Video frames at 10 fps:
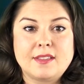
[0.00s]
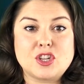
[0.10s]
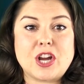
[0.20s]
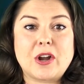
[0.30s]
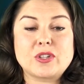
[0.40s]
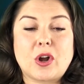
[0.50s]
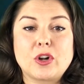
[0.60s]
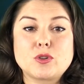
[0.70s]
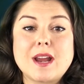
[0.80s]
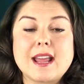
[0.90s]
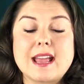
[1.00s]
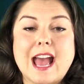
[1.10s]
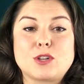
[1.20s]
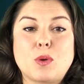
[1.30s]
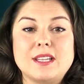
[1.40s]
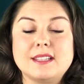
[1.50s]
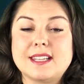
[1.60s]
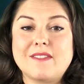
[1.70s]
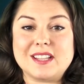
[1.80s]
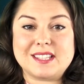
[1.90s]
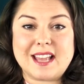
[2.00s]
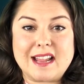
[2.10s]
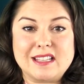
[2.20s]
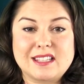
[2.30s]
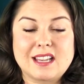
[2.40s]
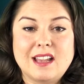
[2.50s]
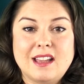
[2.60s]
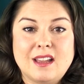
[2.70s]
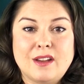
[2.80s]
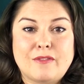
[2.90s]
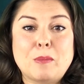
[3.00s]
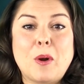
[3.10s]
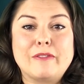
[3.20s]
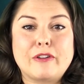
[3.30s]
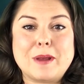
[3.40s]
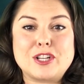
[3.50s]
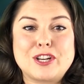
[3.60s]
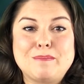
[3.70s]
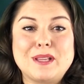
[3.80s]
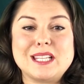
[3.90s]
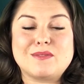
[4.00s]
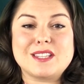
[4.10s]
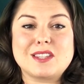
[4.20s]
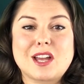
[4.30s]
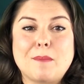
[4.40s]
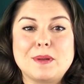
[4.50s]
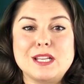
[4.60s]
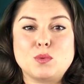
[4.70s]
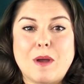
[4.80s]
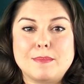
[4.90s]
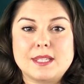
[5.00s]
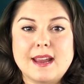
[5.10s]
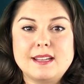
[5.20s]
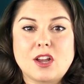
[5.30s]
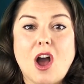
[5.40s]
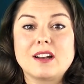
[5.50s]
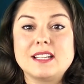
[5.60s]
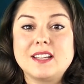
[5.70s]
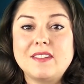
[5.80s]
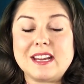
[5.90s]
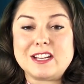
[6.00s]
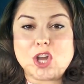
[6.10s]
The shares are trading at twenty-seven cents. For more information, please visit the company's website, Cognetivity